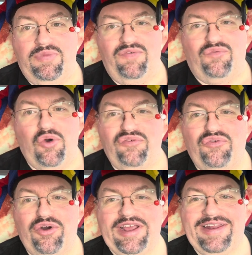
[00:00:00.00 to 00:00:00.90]
Four
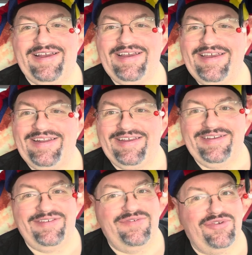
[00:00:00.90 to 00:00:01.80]
forty nine
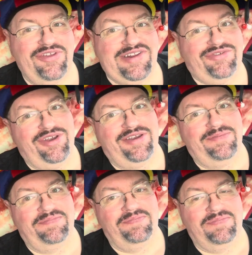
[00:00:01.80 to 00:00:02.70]
for this drink,
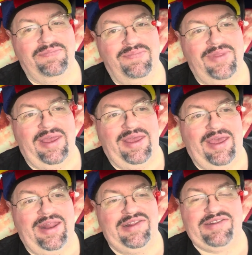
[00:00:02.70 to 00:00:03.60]

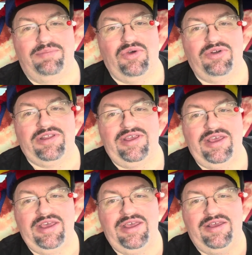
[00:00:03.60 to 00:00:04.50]
and it's a milk
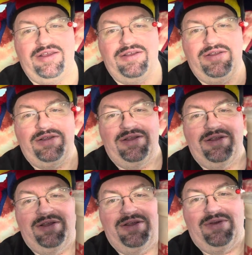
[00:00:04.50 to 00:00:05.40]
tea
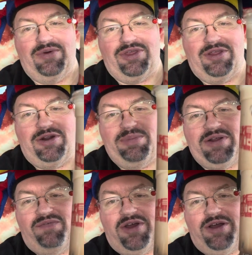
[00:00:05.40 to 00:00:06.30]
with a little bit
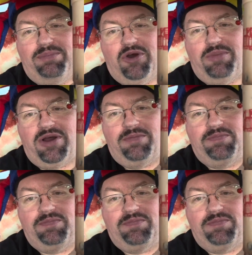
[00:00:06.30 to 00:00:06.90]
of uh, boba